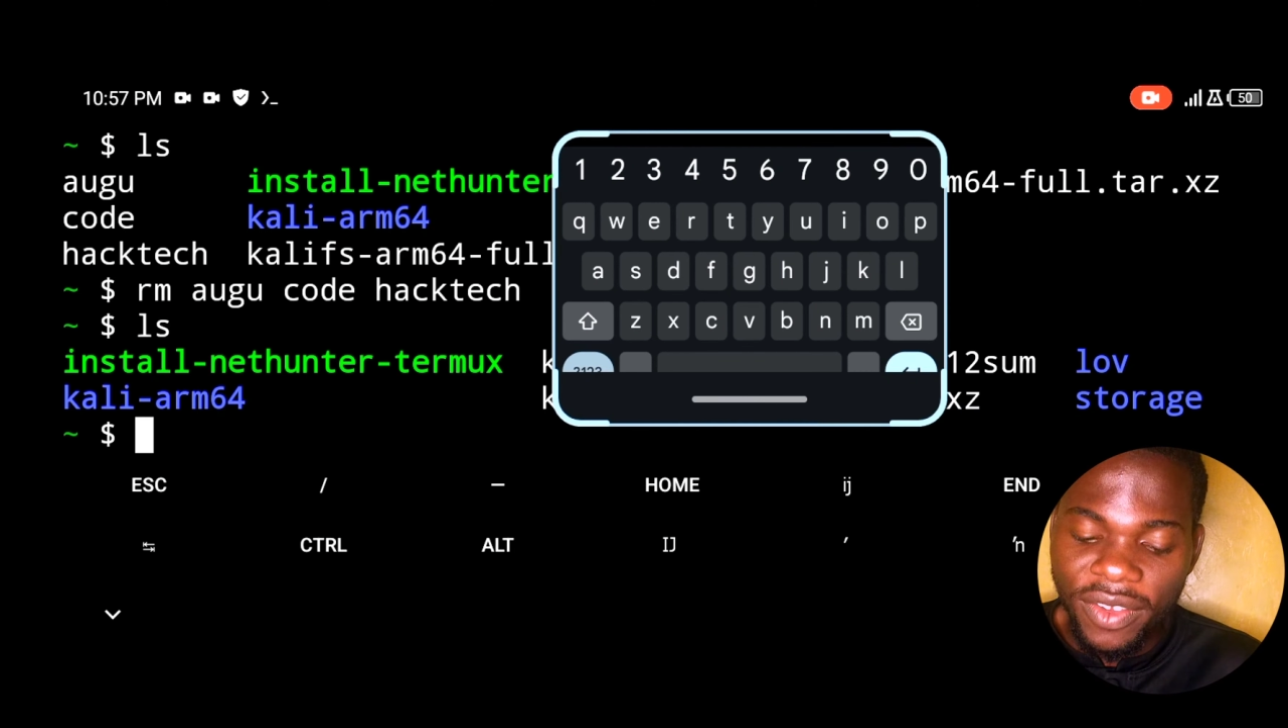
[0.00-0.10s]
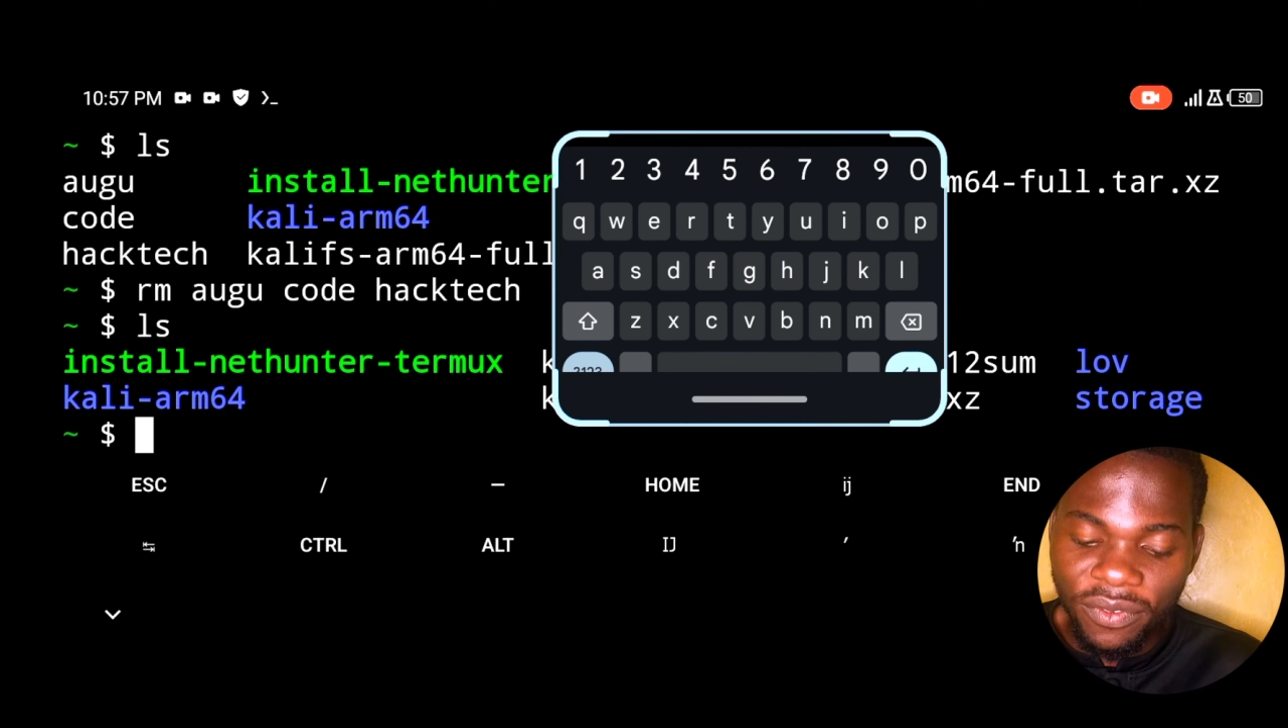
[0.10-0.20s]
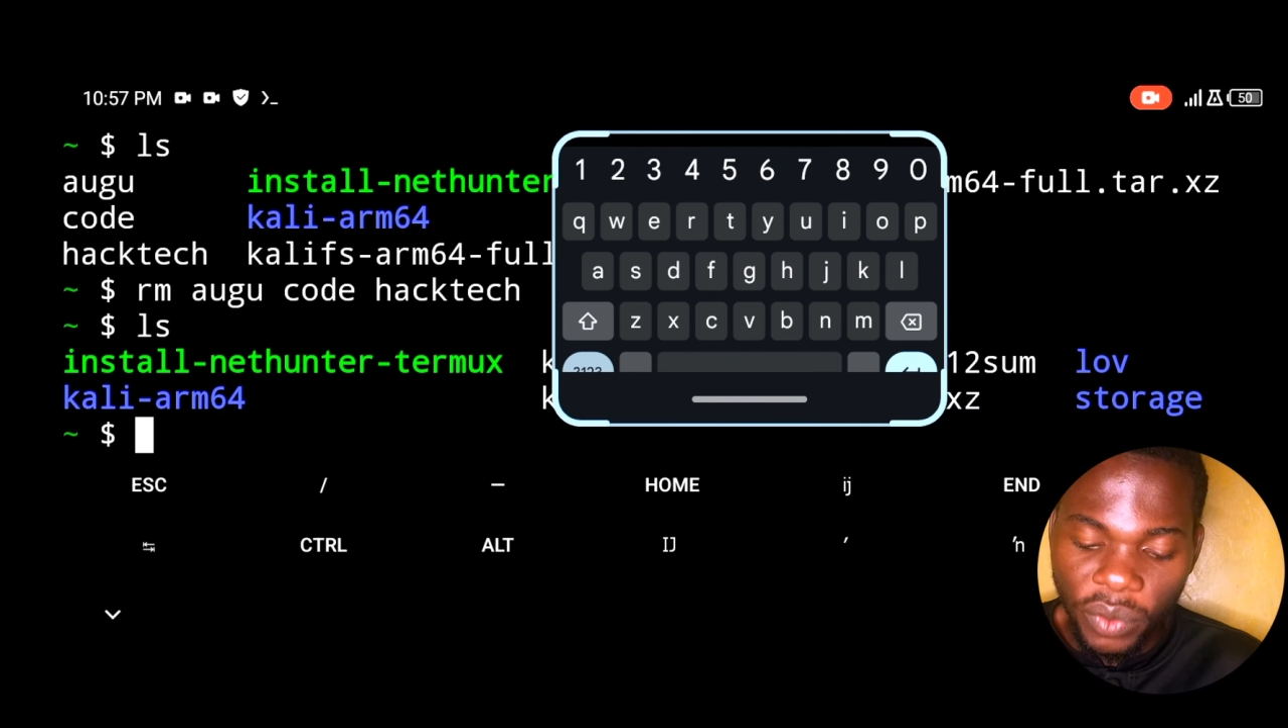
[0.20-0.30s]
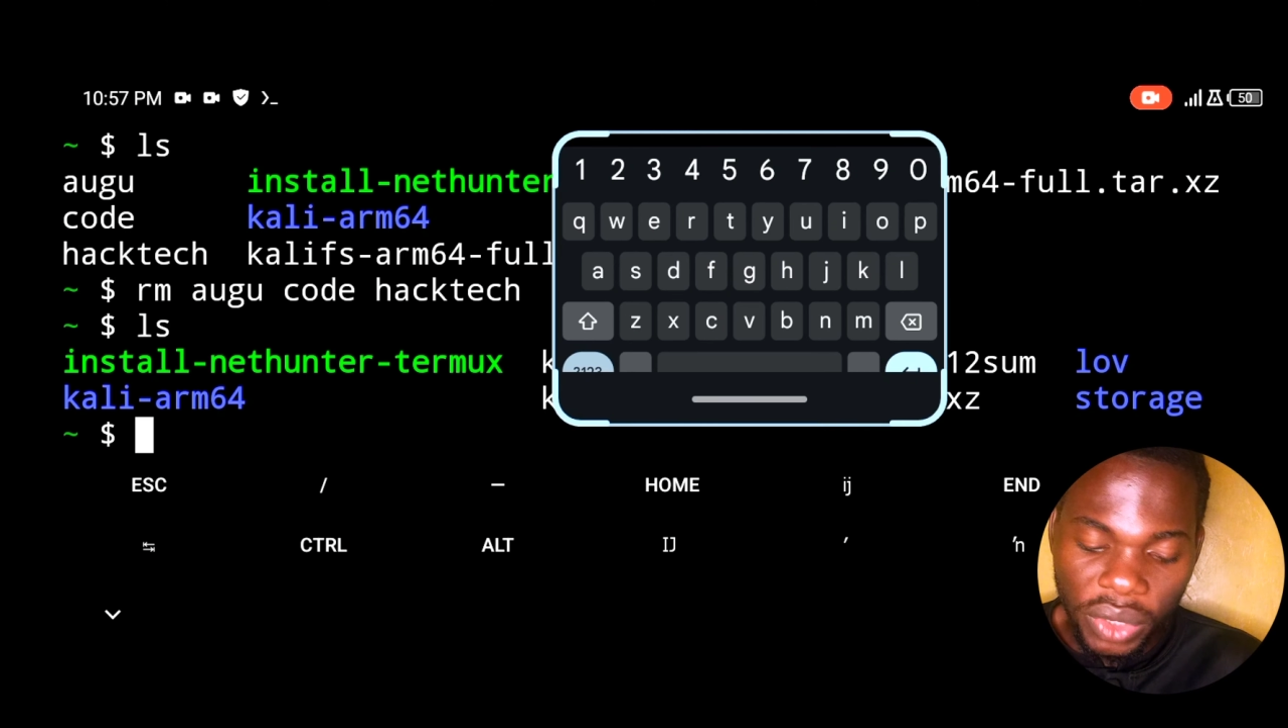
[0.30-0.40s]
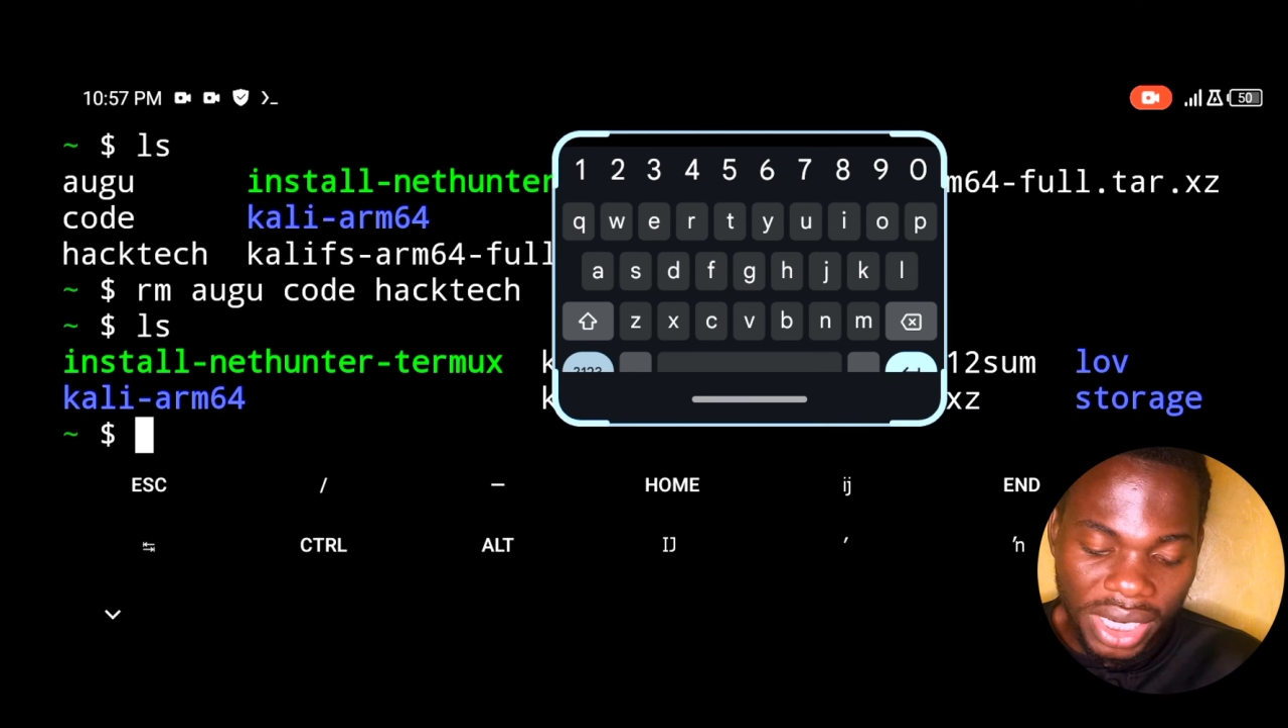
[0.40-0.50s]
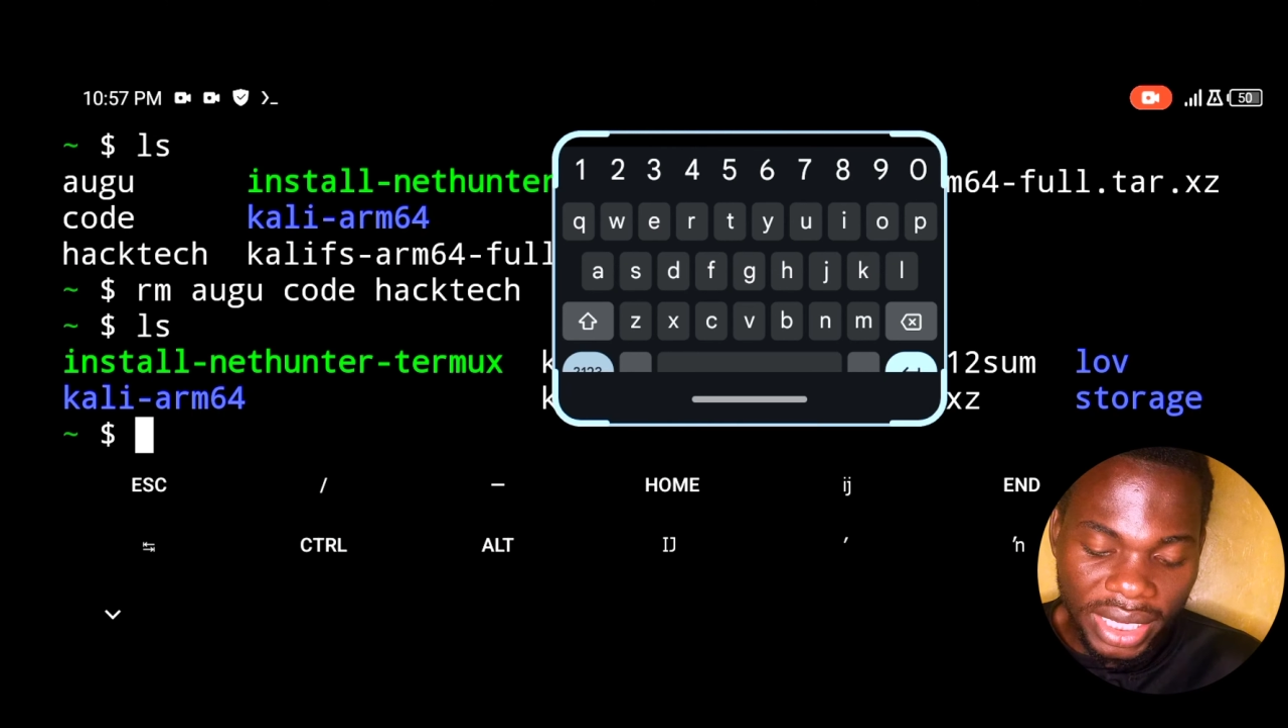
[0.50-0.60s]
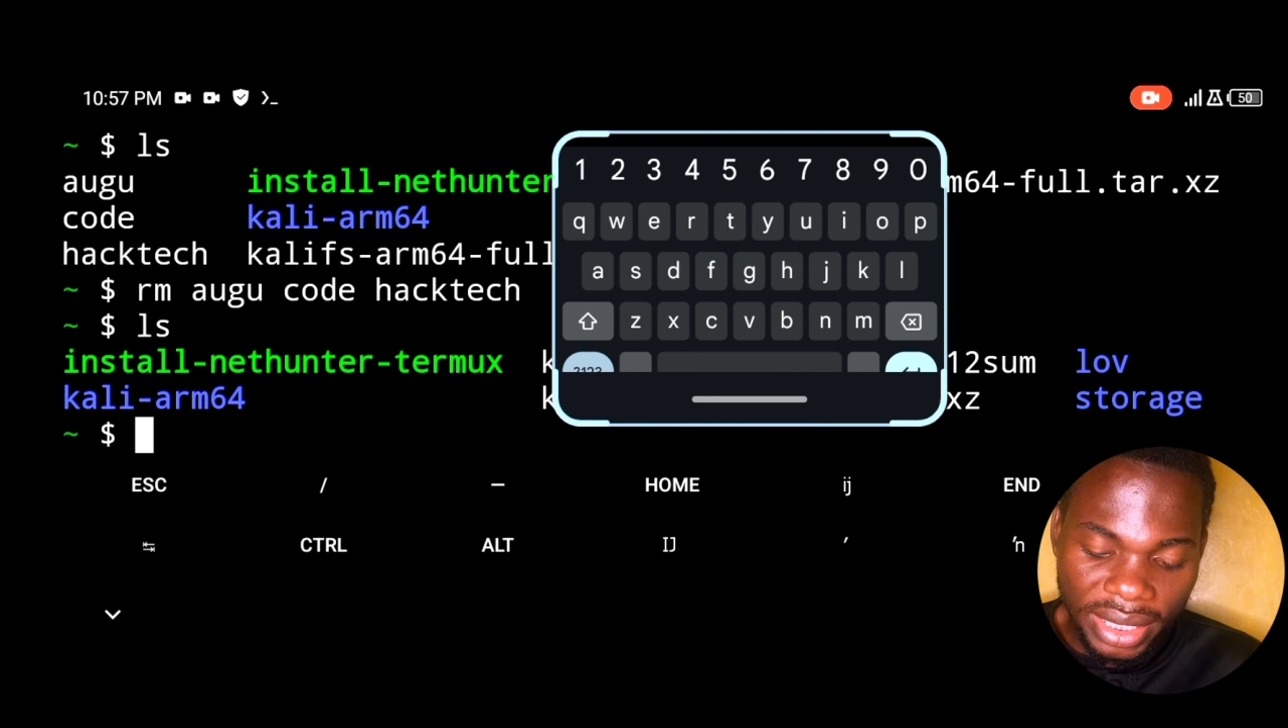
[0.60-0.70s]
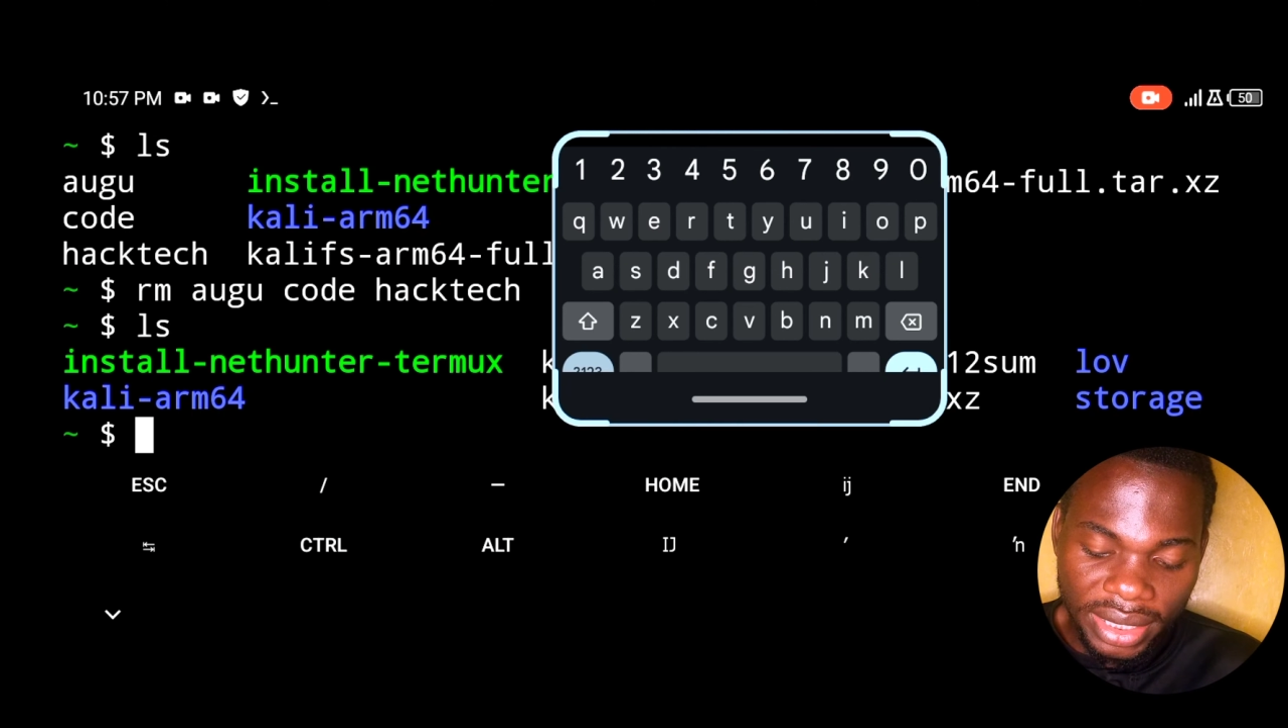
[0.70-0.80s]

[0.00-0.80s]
folder,